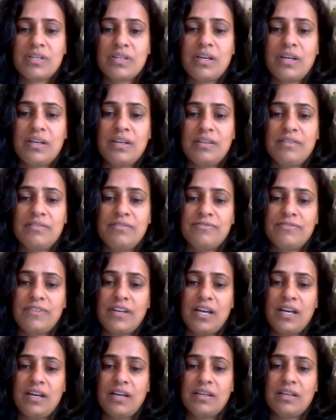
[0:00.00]
I've
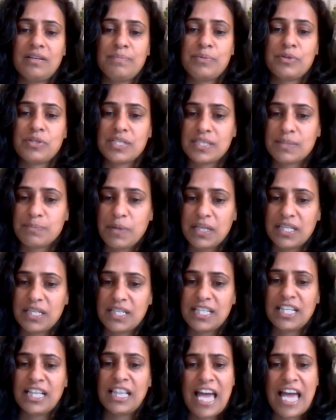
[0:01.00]
participated
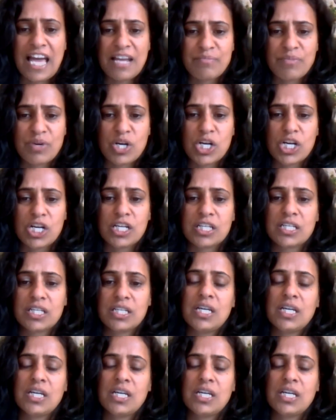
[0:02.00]
in Landmark.